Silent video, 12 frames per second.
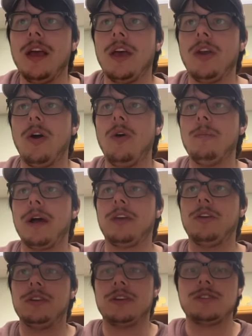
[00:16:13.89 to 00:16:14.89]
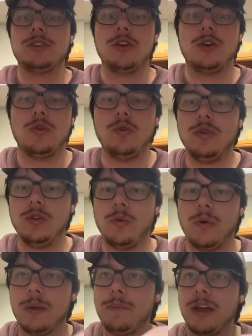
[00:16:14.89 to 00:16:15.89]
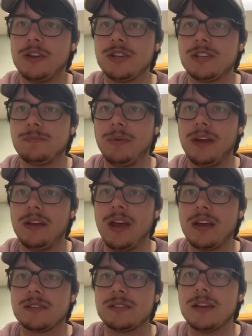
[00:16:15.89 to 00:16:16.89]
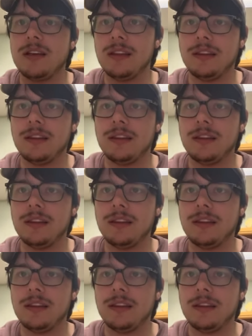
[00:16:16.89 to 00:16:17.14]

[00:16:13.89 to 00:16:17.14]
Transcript: And oh my goodness, who do the Winnipeg Jets play next?